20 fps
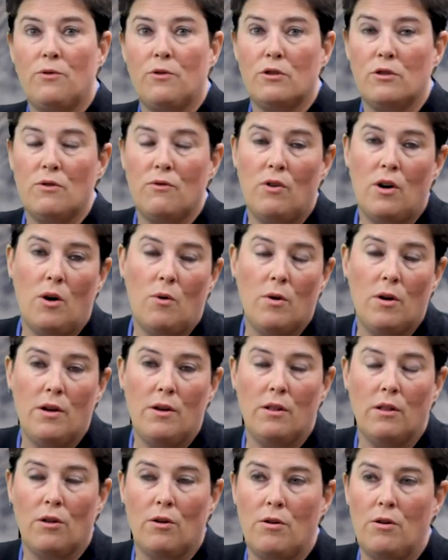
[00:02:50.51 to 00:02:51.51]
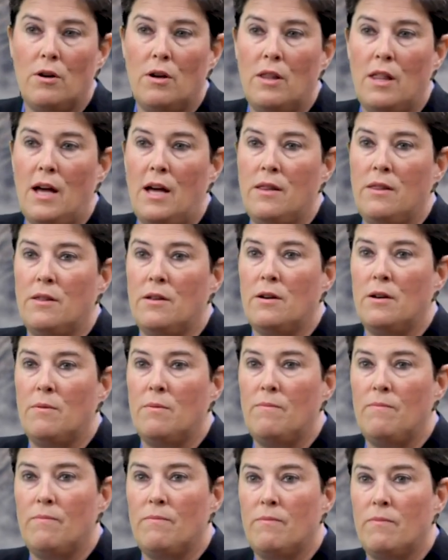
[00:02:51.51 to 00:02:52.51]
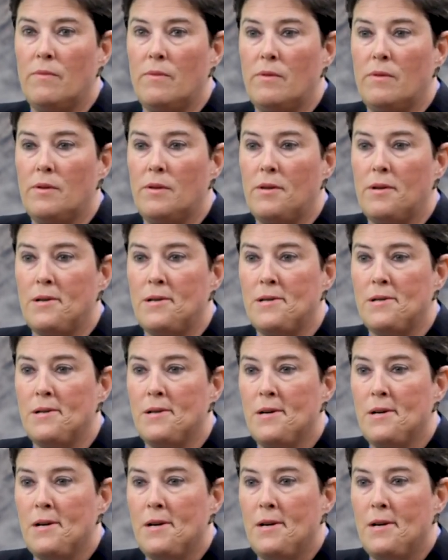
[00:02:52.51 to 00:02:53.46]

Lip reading: First of all, we learned that the